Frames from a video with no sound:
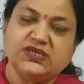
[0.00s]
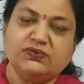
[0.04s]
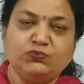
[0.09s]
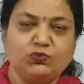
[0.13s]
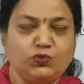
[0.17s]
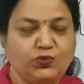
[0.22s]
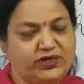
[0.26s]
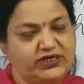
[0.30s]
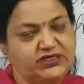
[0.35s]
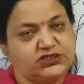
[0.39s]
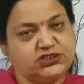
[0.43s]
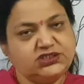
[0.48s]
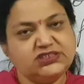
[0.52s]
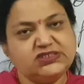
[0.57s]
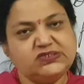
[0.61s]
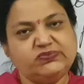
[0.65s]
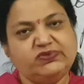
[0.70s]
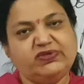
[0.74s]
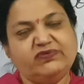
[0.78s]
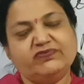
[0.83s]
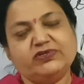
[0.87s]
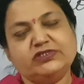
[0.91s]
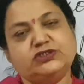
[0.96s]
Some
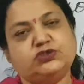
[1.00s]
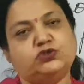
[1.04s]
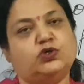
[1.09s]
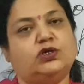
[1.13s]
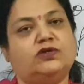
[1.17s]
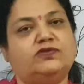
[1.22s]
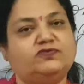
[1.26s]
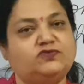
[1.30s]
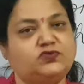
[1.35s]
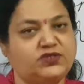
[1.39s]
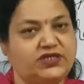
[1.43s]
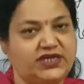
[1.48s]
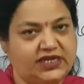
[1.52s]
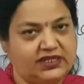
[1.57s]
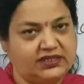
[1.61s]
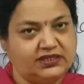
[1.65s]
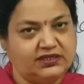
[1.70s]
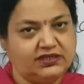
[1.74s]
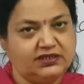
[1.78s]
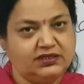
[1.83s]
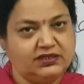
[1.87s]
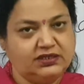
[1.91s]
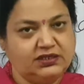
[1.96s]
questions we will solve
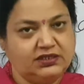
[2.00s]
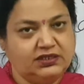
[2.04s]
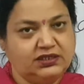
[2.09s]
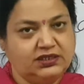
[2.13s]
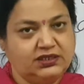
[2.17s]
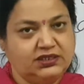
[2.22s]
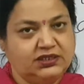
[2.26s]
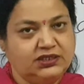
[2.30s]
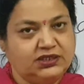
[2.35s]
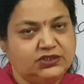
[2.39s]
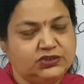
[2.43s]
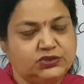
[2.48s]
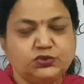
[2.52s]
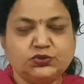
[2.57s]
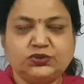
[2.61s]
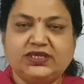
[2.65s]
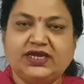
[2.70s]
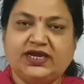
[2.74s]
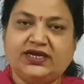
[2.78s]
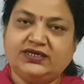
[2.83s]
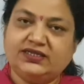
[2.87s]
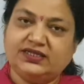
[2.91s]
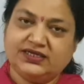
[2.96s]
together
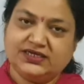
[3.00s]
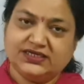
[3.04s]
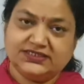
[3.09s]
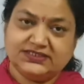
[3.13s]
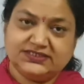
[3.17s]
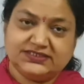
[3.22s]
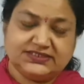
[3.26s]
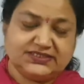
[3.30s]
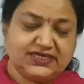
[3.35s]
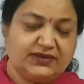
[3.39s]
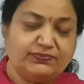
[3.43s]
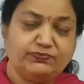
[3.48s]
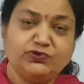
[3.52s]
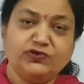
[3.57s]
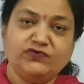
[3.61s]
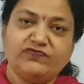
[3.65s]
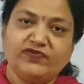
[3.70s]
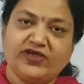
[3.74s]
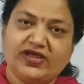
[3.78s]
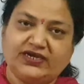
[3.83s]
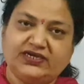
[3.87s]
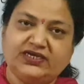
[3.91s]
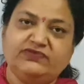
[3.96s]
so that the concept
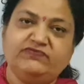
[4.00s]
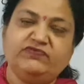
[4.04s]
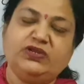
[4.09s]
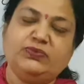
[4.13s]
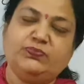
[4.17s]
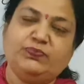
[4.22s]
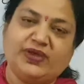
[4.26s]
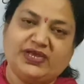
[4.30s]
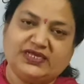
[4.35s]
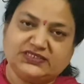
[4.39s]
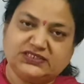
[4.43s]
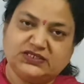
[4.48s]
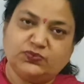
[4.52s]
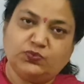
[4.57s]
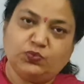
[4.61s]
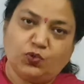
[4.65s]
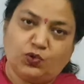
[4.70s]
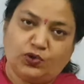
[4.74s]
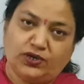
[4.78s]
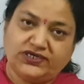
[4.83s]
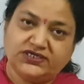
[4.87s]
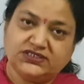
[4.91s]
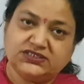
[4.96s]
of active and
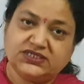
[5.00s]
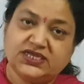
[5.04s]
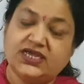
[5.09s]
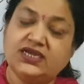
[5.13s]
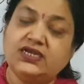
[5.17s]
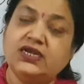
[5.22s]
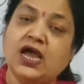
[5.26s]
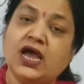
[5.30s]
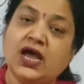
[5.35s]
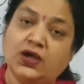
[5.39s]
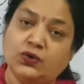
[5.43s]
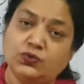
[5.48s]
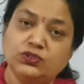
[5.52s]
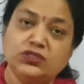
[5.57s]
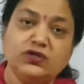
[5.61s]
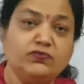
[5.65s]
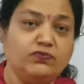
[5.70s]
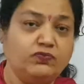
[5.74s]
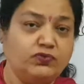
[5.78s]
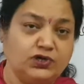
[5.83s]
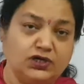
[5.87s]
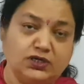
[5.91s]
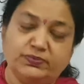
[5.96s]
passive voice and how
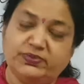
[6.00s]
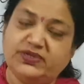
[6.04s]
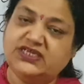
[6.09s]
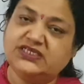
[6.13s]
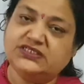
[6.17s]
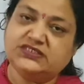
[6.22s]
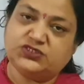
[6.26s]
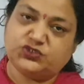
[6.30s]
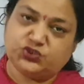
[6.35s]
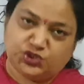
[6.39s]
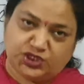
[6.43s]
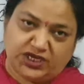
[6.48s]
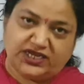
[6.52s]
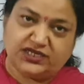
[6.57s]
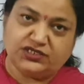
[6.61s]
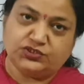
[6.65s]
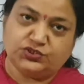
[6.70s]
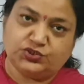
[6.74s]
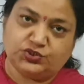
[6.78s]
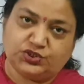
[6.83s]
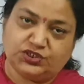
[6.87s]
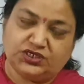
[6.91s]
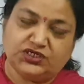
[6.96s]
the verb is
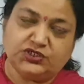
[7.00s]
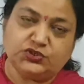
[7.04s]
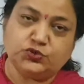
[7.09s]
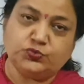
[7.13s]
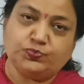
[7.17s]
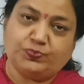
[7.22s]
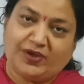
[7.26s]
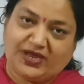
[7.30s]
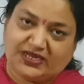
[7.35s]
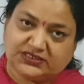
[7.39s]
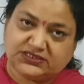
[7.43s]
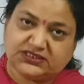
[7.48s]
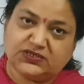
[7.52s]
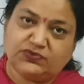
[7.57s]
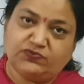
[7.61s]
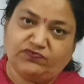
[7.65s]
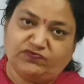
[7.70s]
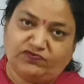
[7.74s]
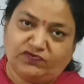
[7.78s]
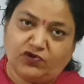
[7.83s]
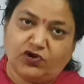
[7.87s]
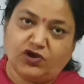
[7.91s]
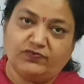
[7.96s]
changed into
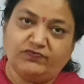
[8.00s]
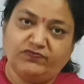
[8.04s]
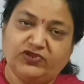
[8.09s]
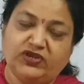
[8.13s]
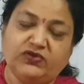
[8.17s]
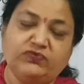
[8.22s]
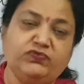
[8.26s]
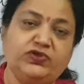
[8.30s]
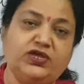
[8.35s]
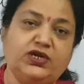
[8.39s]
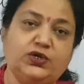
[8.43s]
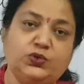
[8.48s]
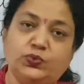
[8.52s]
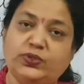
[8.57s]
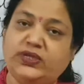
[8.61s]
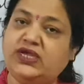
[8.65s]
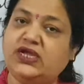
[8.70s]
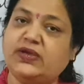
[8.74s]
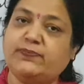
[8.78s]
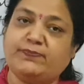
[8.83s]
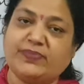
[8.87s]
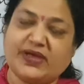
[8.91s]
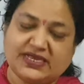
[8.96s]
passive form when we are
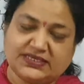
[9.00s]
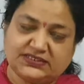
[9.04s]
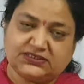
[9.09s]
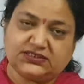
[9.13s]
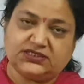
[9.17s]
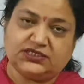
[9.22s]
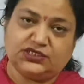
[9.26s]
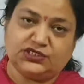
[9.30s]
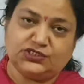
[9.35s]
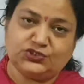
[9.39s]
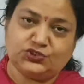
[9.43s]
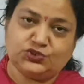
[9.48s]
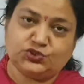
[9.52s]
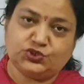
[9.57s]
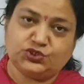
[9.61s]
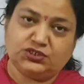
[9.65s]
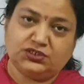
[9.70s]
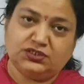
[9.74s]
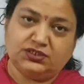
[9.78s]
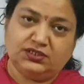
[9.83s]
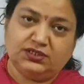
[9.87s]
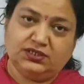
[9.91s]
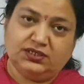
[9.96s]
doing a
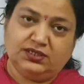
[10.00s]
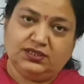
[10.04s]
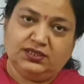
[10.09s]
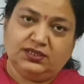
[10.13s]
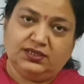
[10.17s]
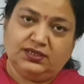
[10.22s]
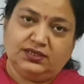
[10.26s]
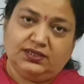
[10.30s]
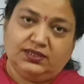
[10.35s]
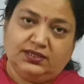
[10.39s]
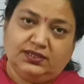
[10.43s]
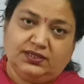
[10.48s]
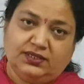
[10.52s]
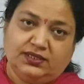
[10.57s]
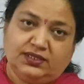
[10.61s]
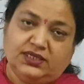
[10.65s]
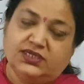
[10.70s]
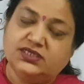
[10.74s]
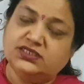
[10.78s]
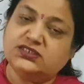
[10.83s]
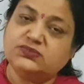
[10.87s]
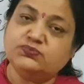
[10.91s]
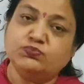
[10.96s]
passage
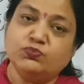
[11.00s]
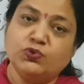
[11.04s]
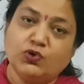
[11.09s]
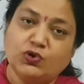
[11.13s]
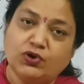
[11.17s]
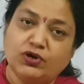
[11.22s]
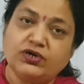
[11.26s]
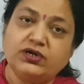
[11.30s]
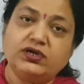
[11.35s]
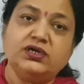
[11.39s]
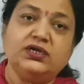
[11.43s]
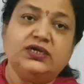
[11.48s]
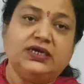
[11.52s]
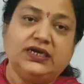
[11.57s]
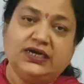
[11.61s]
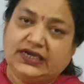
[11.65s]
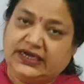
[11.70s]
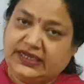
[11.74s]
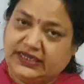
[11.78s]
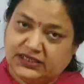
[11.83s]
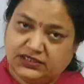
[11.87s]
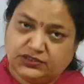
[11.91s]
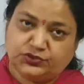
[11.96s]
is more
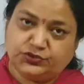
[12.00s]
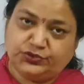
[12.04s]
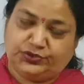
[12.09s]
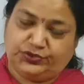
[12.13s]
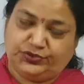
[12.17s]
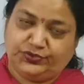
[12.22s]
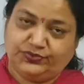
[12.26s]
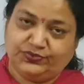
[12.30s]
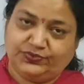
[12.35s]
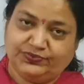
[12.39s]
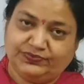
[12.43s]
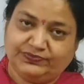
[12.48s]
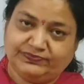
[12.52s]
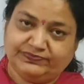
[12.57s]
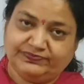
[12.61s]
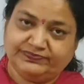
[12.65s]
clear to you.